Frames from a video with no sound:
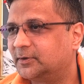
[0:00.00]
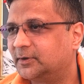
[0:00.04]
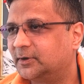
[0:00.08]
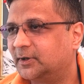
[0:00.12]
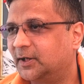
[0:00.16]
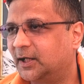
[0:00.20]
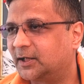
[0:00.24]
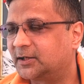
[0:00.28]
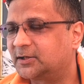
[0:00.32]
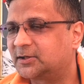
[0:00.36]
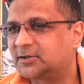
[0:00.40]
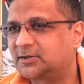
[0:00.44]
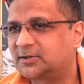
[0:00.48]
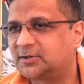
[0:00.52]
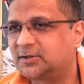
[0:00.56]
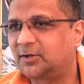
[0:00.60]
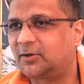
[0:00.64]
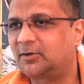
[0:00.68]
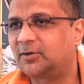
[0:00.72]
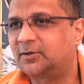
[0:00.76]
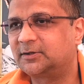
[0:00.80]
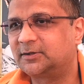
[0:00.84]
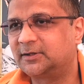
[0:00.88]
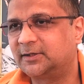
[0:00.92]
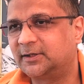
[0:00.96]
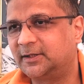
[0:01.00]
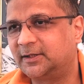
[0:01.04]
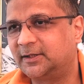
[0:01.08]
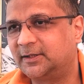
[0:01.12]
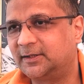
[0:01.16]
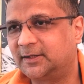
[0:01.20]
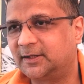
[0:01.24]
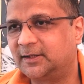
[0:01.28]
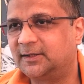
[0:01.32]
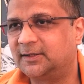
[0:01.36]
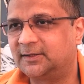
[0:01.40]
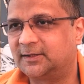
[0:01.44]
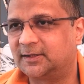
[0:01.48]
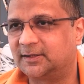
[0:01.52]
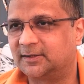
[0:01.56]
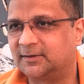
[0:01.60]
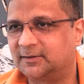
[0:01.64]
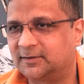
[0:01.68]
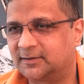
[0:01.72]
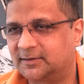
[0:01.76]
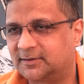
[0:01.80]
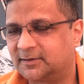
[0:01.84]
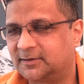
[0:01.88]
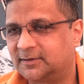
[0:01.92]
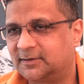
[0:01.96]
extraordinary
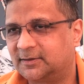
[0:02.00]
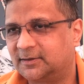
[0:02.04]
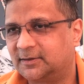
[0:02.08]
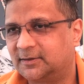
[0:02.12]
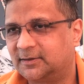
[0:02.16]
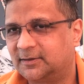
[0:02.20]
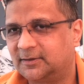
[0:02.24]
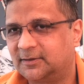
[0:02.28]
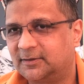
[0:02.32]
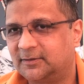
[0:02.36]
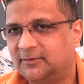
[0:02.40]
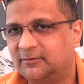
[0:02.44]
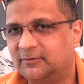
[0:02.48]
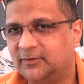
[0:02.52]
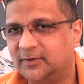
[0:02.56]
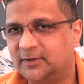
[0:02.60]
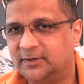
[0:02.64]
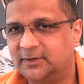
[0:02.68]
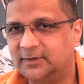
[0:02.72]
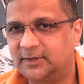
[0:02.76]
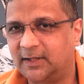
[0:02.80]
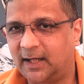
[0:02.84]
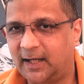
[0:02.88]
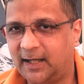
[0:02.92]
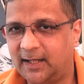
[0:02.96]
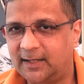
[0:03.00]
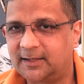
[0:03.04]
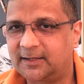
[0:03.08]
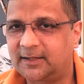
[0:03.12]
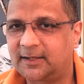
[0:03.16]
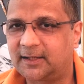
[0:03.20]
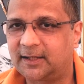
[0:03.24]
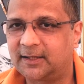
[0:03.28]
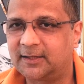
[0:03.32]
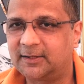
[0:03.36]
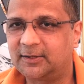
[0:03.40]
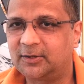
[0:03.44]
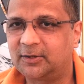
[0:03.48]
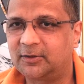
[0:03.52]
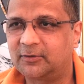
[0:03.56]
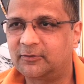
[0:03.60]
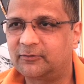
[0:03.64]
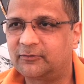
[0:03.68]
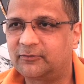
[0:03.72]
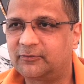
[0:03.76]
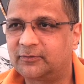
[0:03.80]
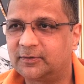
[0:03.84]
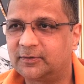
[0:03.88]
intelligence with that kind of